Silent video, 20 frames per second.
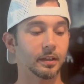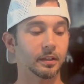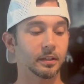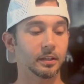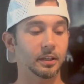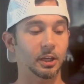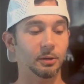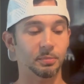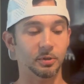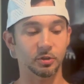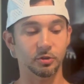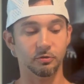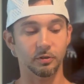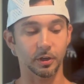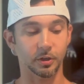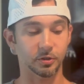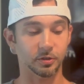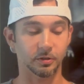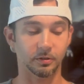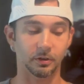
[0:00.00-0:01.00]
keep it
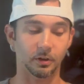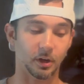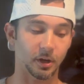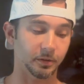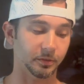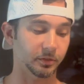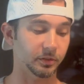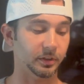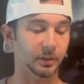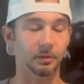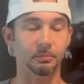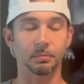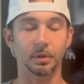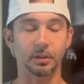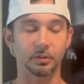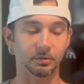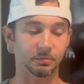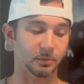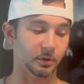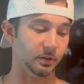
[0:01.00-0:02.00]
structured, obviously be
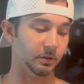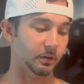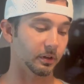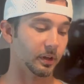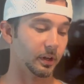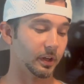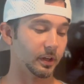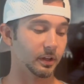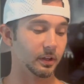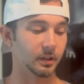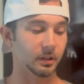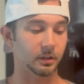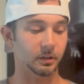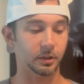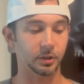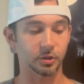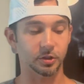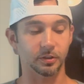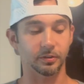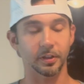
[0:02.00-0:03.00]
smart,
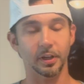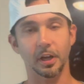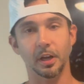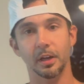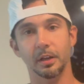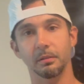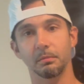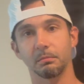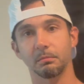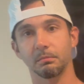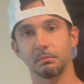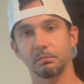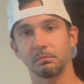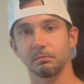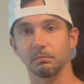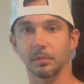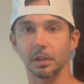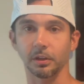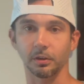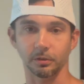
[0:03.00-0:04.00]
leash is on,
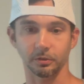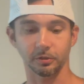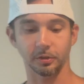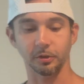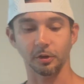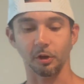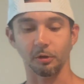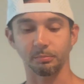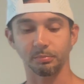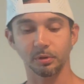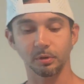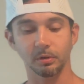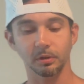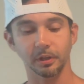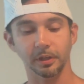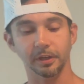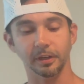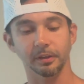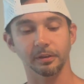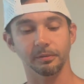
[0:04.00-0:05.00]
little to no
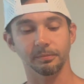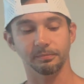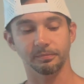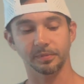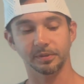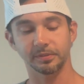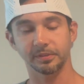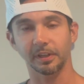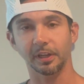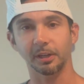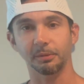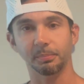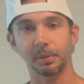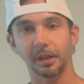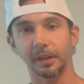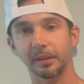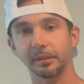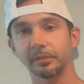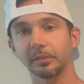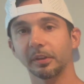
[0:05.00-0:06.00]
pulling, steady
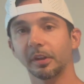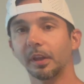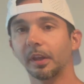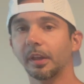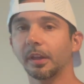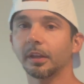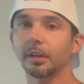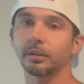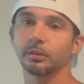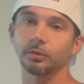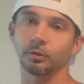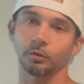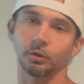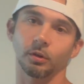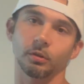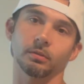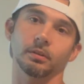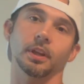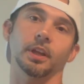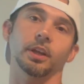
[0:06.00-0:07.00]
pace. So
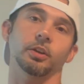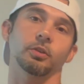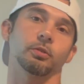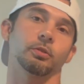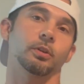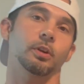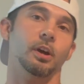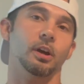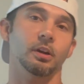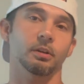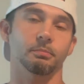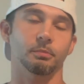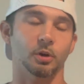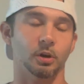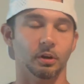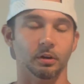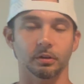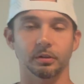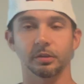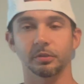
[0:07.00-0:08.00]
don't let your dog
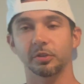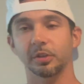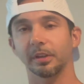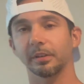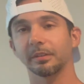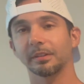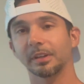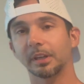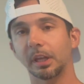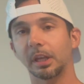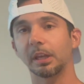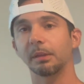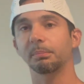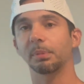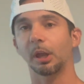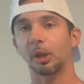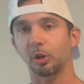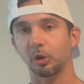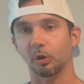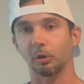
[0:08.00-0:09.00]
mark, just
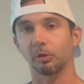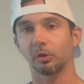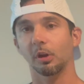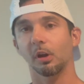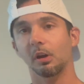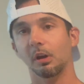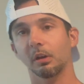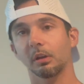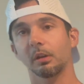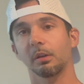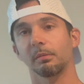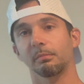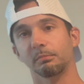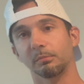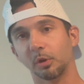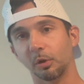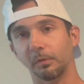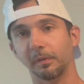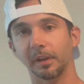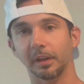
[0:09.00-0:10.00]
keep your dog
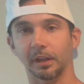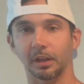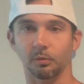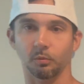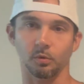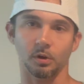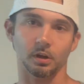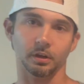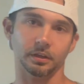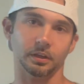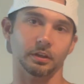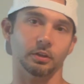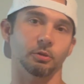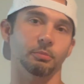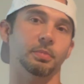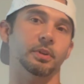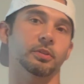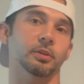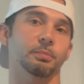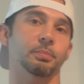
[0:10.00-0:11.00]
moving and walking. You'll
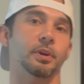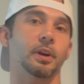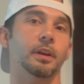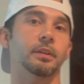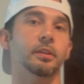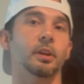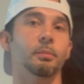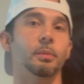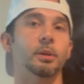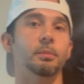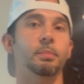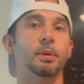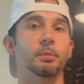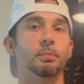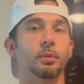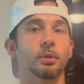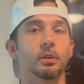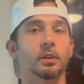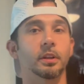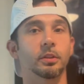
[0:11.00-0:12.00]
be surprised how many
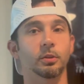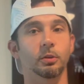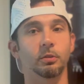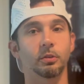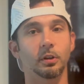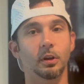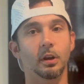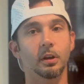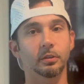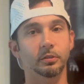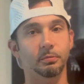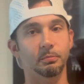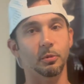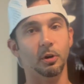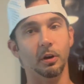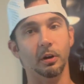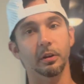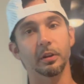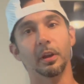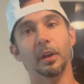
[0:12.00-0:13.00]
people let their dogs
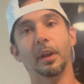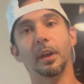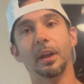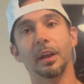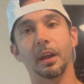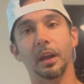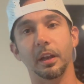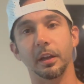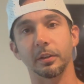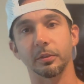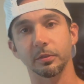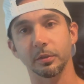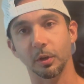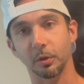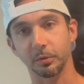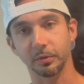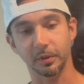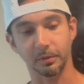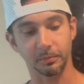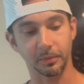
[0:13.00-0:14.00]
mark and it
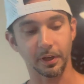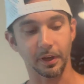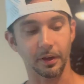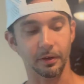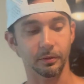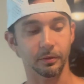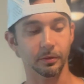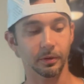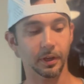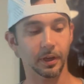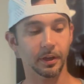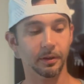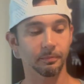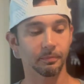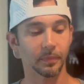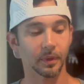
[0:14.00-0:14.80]
slows them down, okay?